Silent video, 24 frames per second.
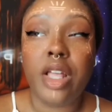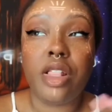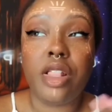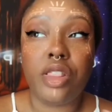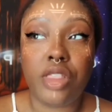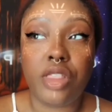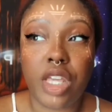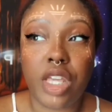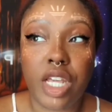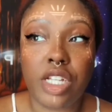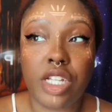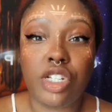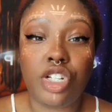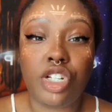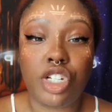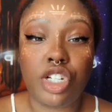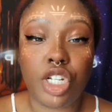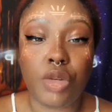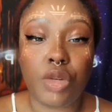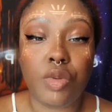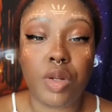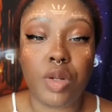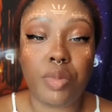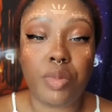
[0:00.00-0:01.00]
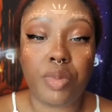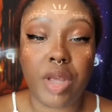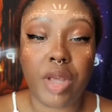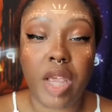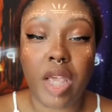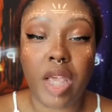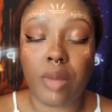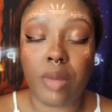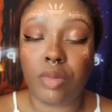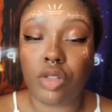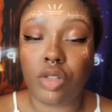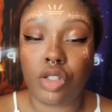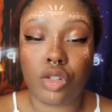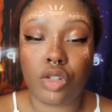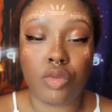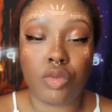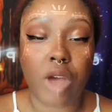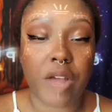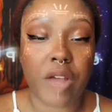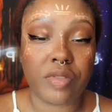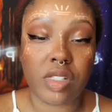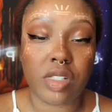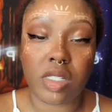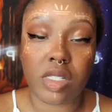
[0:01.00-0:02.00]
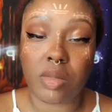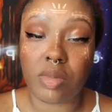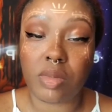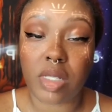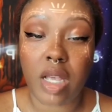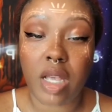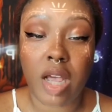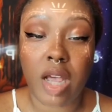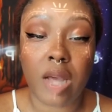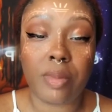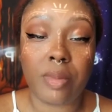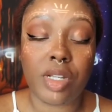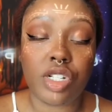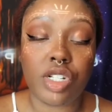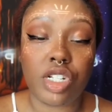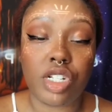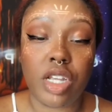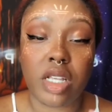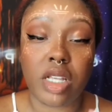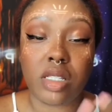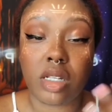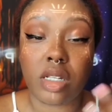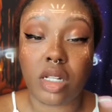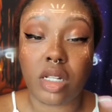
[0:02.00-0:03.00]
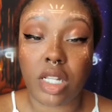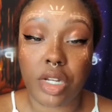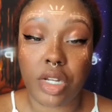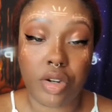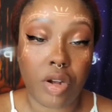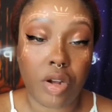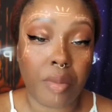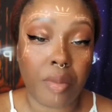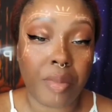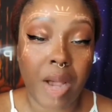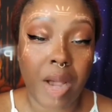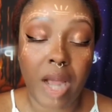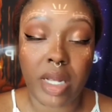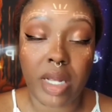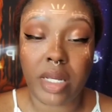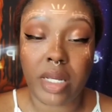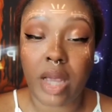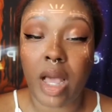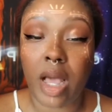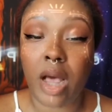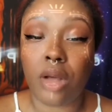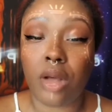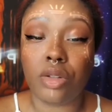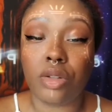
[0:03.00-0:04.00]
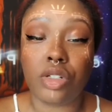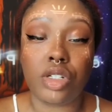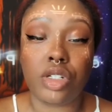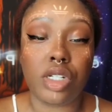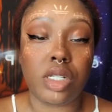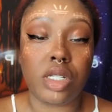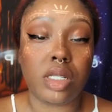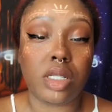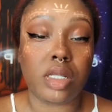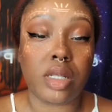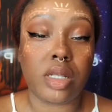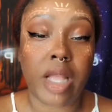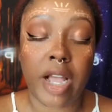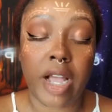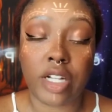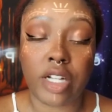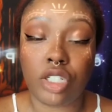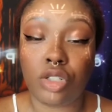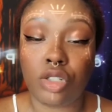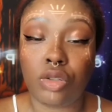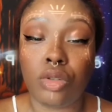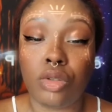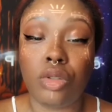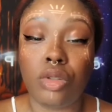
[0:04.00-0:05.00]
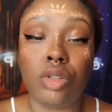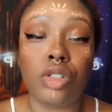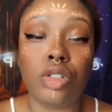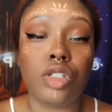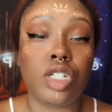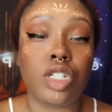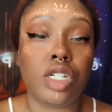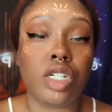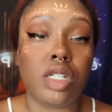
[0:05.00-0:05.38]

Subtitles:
then she would be able to, after some time, and she has cleared her body out, she's natural,